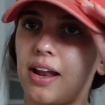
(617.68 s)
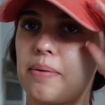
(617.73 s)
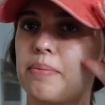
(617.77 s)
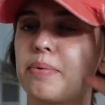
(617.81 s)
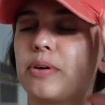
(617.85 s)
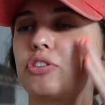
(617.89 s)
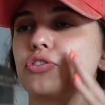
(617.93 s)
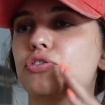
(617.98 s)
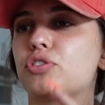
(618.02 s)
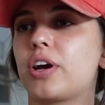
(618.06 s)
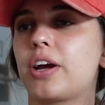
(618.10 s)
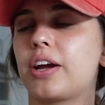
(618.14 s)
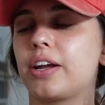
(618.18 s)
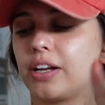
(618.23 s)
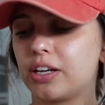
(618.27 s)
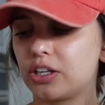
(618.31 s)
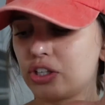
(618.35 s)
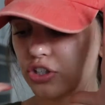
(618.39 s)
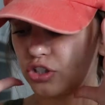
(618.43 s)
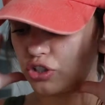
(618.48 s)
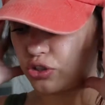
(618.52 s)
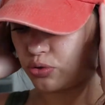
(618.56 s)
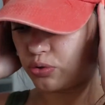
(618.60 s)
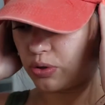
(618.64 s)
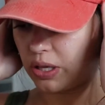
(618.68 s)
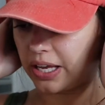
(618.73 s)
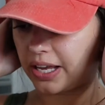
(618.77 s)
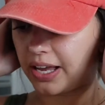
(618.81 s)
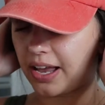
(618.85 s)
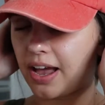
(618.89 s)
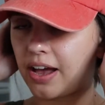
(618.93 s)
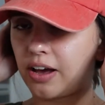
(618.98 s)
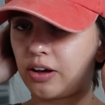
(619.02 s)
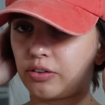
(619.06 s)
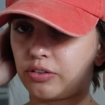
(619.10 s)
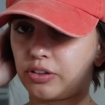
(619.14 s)
I've been trying to do like a
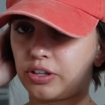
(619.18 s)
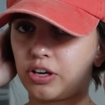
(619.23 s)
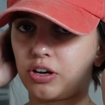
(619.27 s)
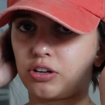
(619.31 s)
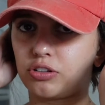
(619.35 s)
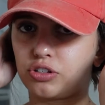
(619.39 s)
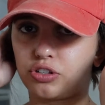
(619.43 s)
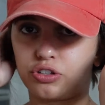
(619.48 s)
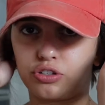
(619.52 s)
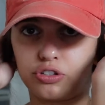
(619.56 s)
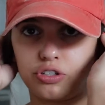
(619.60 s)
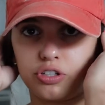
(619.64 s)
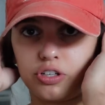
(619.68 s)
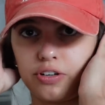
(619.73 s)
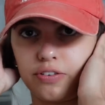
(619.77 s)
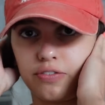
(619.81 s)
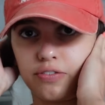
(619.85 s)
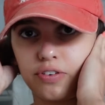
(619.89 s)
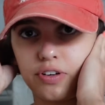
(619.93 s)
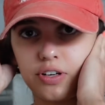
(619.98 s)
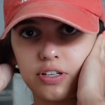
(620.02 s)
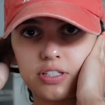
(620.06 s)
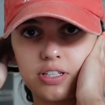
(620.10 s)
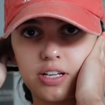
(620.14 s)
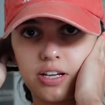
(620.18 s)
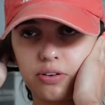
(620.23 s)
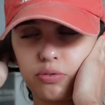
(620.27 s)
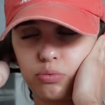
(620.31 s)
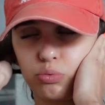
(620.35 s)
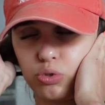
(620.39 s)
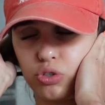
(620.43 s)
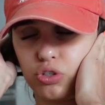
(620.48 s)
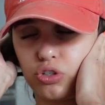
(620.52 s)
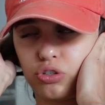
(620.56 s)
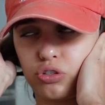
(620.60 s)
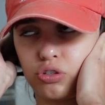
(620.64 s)
healthy alternative because I
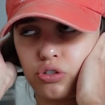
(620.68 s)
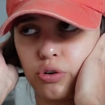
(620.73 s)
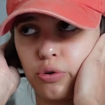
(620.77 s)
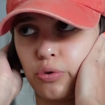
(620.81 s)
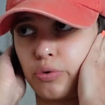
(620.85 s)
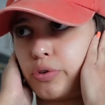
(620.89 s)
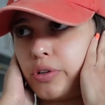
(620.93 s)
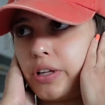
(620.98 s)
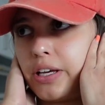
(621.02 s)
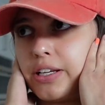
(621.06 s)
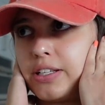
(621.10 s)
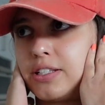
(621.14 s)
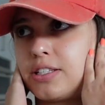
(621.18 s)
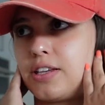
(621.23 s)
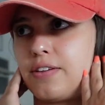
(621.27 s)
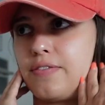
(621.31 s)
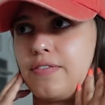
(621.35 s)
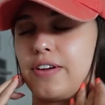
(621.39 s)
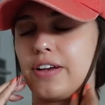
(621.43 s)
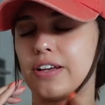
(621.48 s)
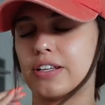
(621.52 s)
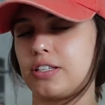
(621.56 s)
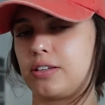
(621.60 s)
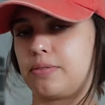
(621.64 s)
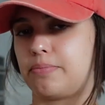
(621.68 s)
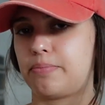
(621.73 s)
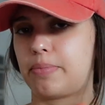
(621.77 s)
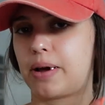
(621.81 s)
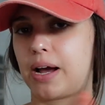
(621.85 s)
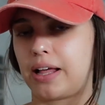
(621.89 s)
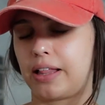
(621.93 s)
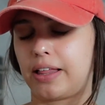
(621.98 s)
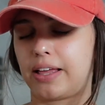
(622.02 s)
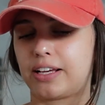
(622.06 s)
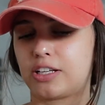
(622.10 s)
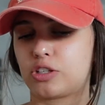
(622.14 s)
just go to like CVS and
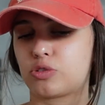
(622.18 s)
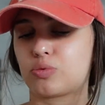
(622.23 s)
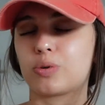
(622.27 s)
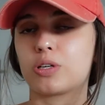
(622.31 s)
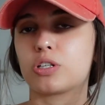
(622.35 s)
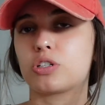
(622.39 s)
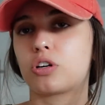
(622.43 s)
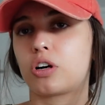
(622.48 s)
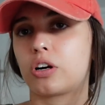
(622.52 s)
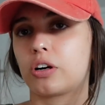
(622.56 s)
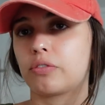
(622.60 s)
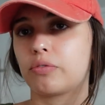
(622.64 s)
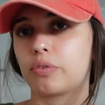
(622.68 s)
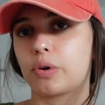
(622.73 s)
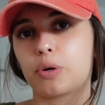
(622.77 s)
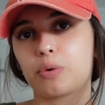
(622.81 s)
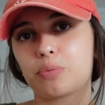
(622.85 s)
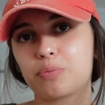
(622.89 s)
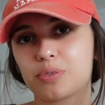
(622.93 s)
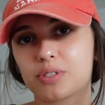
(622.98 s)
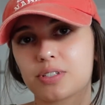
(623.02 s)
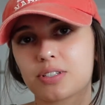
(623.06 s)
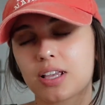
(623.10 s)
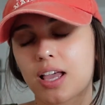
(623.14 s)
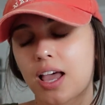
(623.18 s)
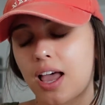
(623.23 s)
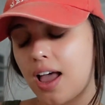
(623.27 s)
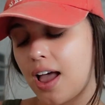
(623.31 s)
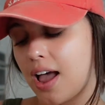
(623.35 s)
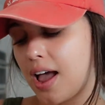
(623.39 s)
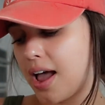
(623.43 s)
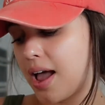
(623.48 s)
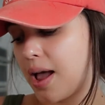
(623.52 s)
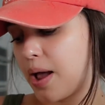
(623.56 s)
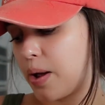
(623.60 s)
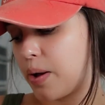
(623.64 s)
buy like sweetheart ropes,
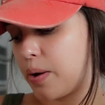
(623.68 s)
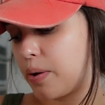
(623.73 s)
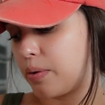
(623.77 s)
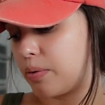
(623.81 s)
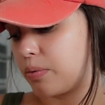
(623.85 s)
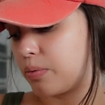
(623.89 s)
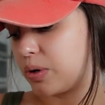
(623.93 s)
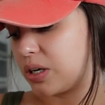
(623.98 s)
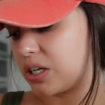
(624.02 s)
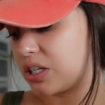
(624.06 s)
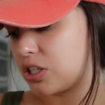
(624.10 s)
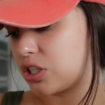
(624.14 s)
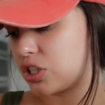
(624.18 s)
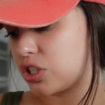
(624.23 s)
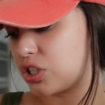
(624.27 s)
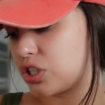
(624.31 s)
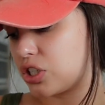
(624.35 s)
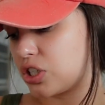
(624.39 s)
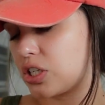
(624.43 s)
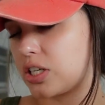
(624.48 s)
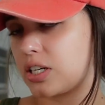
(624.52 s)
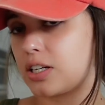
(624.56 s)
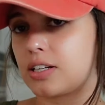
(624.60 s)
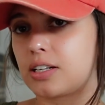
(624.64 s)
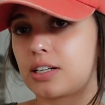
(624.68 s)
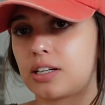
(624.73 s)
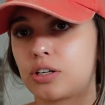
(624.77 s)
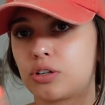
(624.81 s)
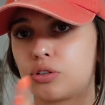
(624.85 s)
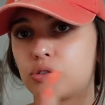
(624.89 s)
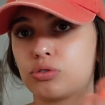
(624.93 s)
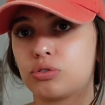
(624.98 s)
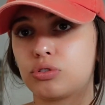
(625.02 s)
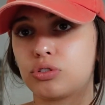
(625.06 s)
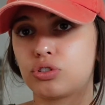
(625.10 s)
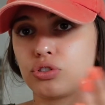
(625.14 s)
which
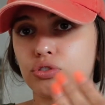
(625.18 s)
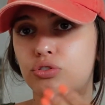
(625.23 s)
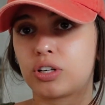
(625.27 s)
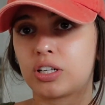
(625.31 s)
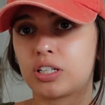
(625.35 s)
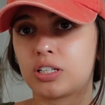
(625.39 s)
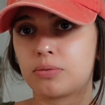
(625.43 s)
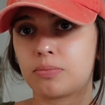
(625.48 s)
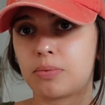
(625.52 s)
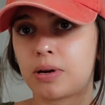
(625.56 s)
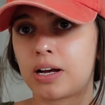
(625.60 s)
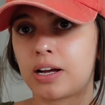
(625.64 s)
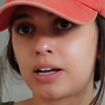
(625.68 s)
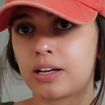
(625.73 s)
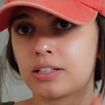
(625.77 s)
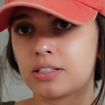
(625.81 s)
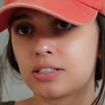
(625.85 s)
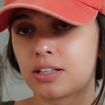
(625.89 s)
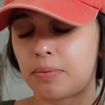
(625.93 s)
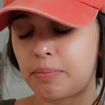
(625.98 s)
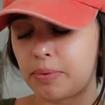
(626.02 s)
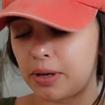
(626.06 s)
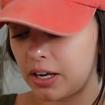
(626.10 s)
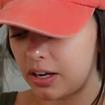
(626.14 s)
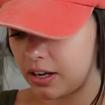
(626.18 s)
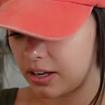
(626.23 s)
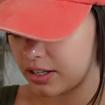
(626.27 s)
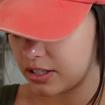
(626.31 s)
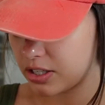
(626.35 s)
goes straight to my stomach.